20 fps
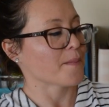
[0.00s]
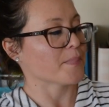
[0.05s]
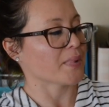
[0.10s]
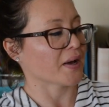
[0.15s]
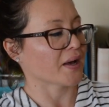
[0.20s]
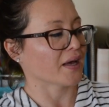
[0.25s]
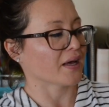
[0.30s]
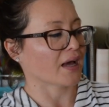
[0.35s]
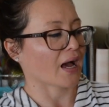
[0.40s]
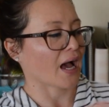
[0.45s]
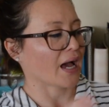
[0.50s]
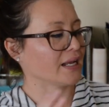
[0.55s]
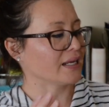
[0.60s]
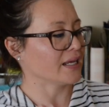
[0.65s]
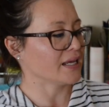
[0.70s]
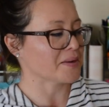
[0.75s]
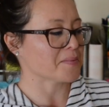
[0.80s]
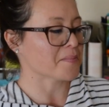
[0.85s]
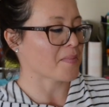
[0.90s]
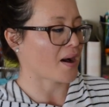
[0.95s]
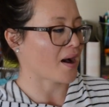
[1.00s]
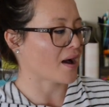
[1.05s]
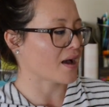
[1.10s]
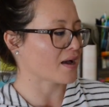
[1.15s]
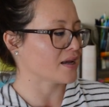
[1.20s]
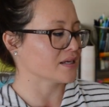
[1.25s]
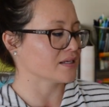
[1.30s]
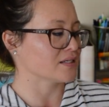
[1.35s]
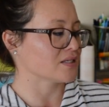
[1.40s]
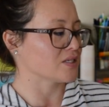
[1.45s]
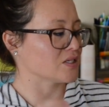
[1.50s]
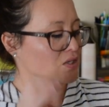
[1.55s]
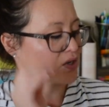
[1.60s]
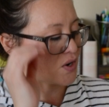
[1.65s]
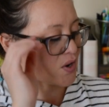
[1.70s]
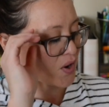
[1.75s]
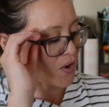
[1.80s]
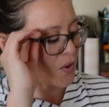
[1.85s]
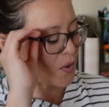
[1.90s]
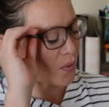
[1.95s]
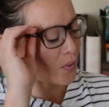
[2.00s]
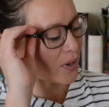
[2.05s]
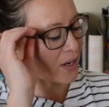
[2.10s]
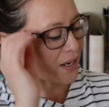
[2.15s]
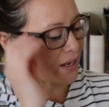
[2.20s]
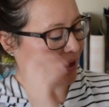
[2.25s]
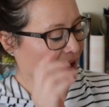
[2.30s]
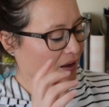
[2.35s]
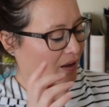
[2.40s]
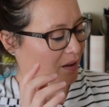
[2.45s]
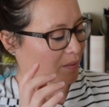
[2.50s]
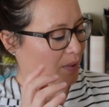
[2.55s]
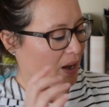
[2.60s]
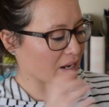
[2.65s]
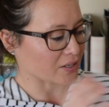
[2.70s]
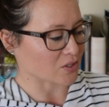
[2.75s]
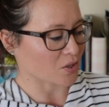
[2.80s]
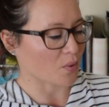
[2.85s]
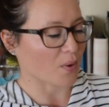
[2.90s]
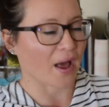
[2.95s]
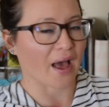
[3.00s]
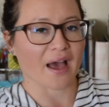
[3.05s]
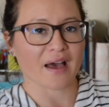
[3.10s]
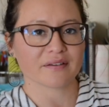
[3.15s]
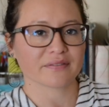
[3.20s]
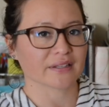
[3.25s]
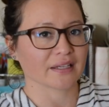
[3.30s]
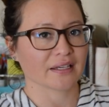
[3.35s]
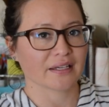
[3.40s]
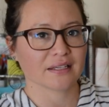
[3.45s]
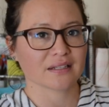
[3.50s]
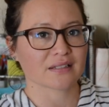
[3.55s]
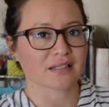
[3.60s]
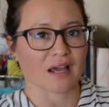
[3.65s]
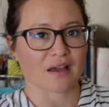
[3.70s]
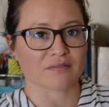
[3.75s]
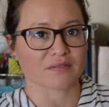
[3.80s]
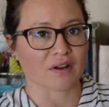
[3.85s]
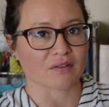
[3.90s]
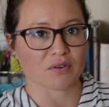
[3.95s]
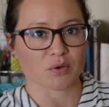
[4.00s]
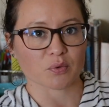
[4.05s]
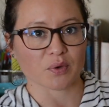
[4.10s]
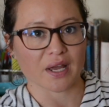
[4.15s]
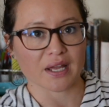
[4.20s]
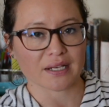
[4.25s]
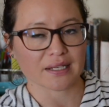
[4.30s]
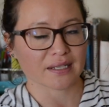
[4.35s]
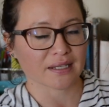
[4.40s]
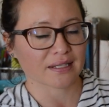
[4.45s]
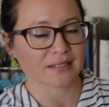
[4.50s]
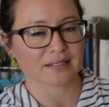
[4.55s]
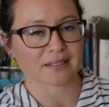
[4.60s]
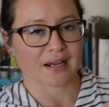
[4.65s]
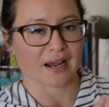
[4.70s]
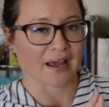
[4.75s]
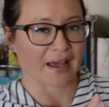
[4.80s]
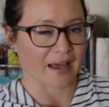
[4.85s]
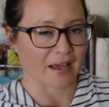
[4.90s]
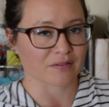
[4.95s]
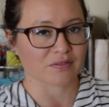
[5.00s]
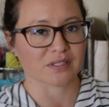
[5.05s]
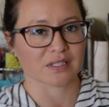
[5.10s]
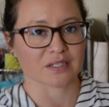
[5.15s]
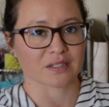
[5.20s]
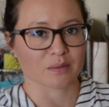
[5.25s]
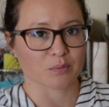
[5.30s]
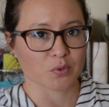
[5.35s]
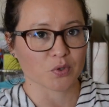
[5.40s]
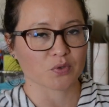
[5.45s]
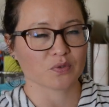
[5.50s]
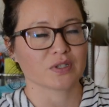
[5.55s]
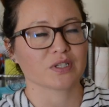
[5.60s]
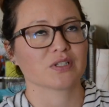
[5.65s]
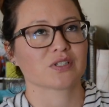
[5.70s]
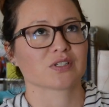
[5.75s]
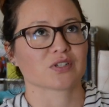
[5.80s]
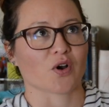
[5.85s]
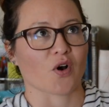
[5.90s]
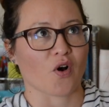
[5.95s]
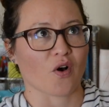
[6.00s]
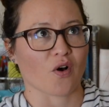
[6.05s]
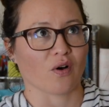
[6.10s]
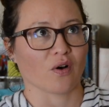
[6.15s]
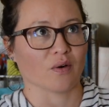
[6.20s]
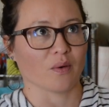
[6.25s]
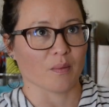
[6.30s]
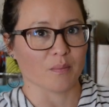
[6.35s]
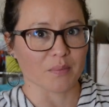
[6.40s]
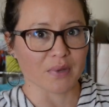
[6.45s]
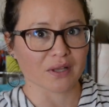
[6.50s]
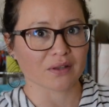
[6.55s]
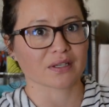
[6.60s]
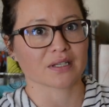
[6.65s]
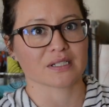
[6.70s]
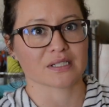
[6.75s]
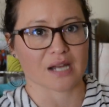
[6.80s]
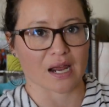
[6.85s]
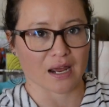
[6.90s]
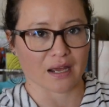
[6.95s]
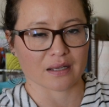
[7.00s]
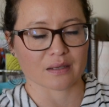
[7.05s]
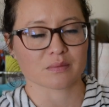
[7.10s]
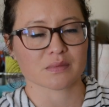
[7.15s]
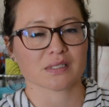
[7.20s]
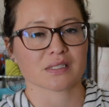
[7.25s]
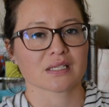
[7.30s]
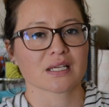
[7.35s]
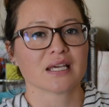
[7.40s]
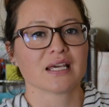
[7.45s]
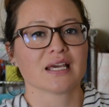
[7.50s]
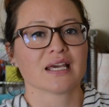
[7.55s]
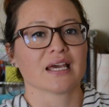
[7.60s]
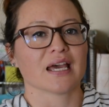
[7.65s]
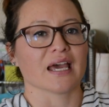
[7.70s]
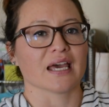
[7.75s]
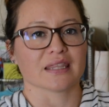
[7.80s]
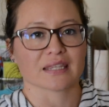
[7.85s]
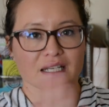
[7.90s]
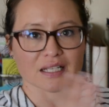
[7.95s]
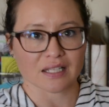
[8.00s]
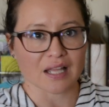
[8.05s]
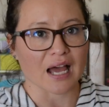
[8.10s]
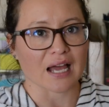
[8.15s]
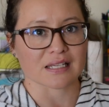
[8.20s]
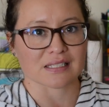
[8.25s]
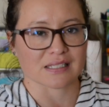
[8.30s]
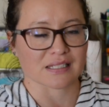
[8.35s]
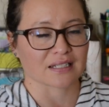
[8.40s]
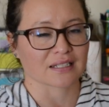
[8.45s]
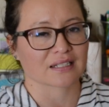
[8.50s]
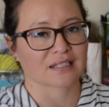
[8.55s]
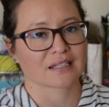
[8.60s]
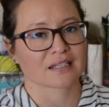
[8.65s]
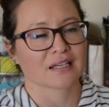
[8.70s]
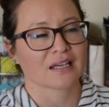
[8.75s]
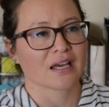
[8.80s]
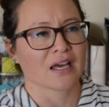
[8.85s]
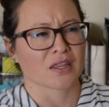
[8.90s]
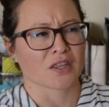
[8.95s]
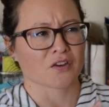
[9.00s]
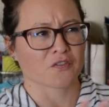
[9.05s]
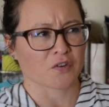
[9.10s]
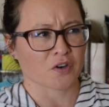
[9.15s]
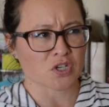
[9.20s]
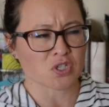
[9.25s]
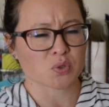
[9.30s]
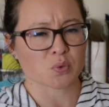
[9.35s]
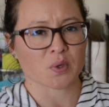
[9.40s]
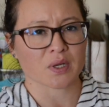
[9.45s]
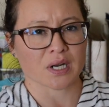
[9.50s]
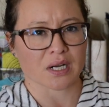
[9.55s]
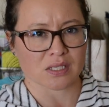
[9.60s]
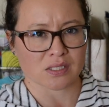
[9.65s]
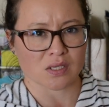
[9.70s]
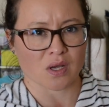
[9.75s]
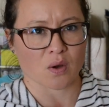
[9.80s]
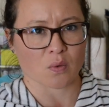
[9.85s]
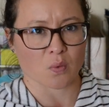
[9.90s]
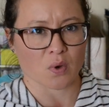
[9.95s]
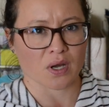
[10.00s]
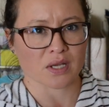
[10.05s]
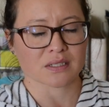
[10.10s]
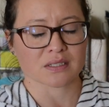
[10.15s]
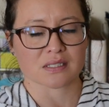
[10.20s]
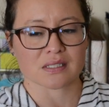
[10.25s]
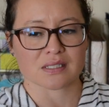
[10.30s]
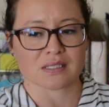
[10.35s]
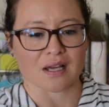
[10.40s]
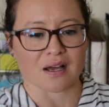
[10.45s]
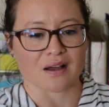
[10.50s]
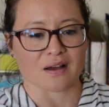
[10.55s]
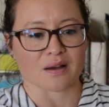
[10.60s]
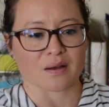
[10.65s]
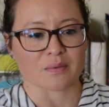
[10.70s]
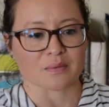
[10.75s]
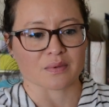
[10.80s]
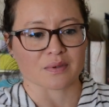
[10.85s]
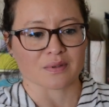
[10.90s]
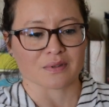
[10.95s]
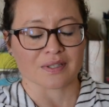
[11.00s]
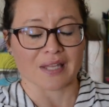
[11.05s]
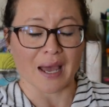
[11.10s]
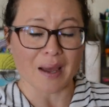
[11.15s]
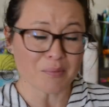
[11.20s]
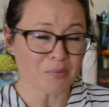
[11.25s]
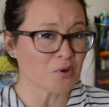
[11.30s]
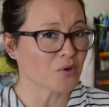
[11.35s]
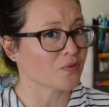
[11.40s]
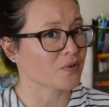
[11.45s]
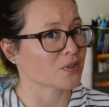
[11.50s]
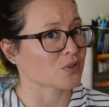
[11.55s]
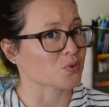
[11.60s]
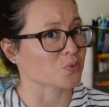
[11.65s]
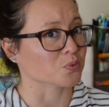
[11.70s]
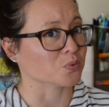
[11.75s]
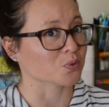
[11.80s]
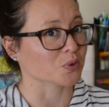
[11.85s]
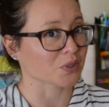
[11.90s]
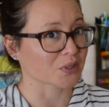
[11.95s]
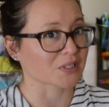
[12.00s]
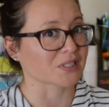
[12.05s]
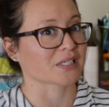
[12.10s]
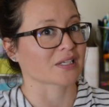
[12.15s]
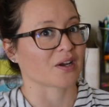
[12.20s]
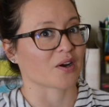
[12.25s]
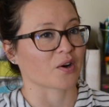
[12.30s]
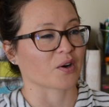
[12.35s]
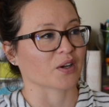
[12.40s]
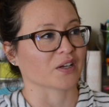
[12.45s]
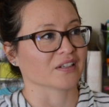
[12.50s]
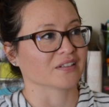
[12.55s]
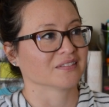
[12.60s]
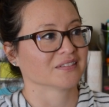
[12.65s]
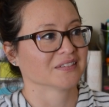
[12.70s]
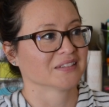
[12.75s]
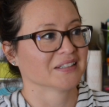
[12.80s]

But I didn't mind, you know, I don't have it. I've never read it. I have seen the movies a million times and the classic. The first one I saw once, that movie's really scary.